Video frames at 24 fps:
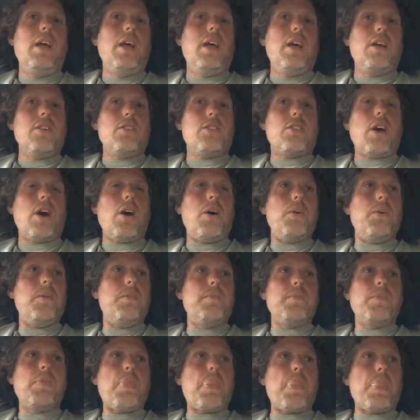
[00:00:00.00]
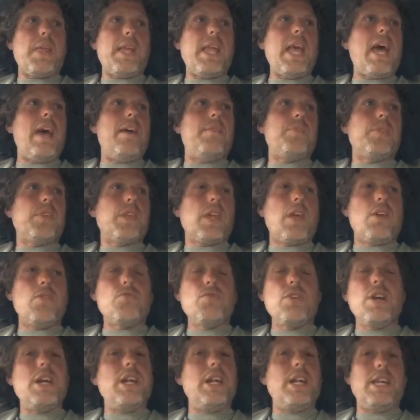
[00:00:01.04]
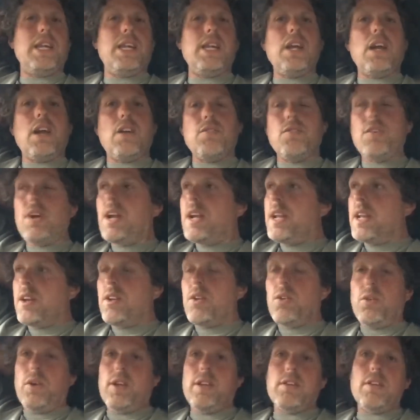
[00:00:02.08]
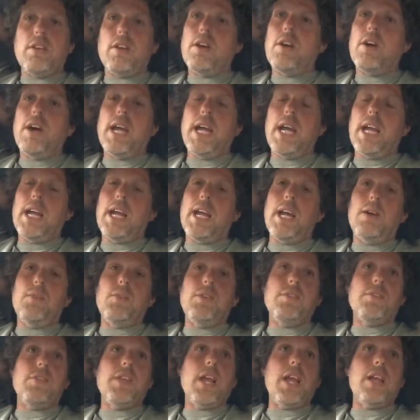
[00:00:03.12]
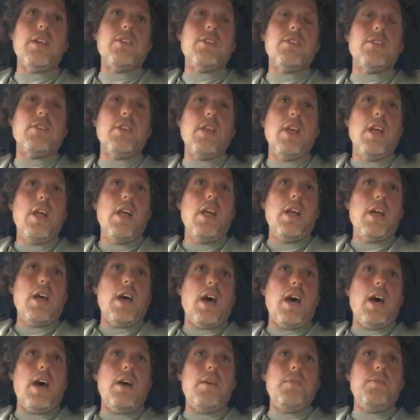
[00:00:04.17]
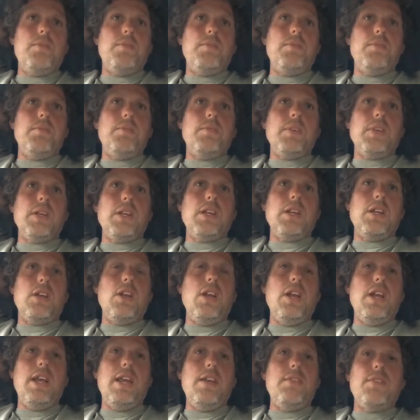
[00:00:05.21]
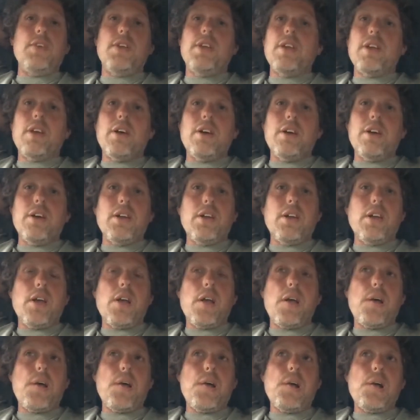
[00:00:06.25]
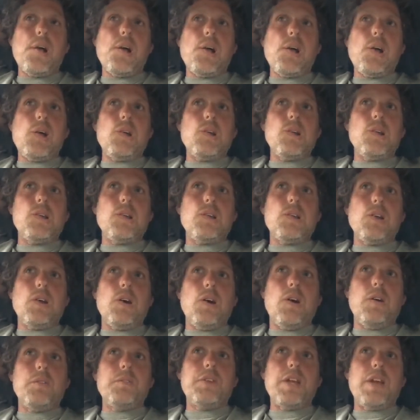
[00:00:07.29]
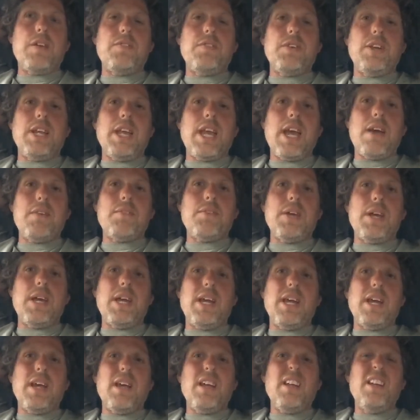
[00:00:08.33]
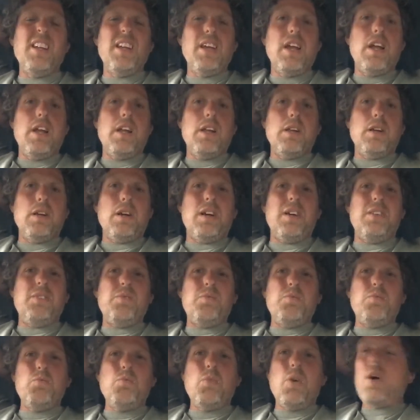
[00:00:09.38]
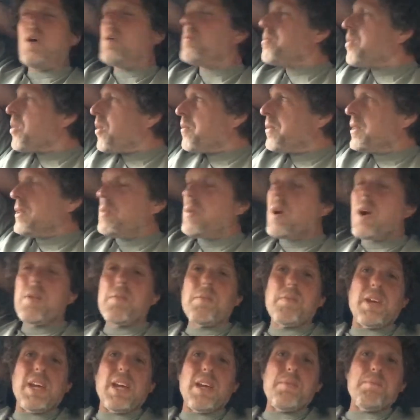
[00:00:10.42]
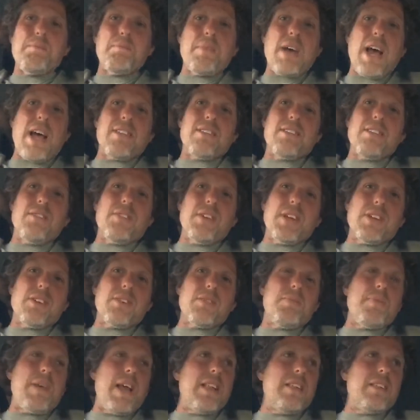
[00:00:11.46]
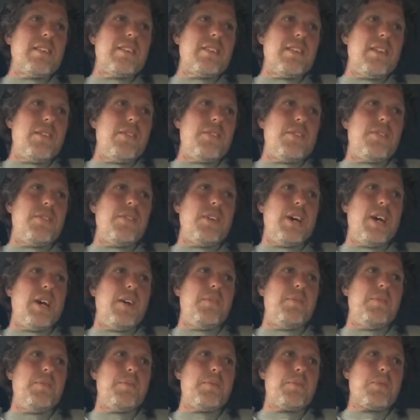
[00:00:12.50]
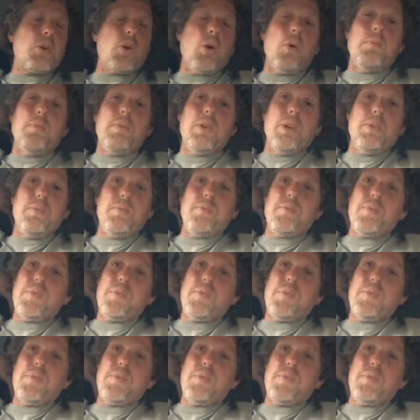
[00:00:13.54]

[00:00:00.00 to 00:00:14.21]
So, yeah, really, really annoyed tonight with this. You live and learn, and I definitely have here. Probably won't be a massive expensive problem.